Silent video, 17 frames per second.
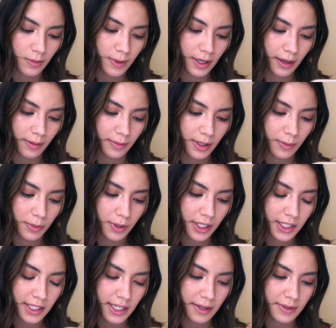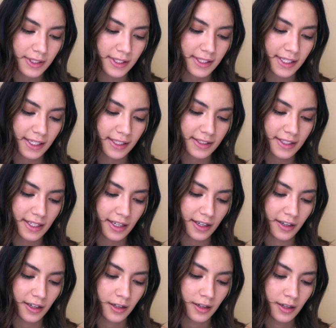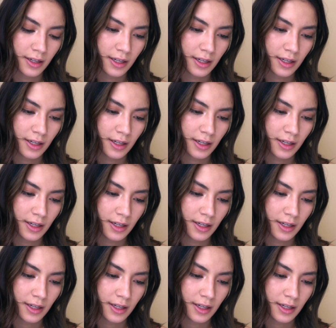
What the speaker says: but I'm going to bring it down to 6 here.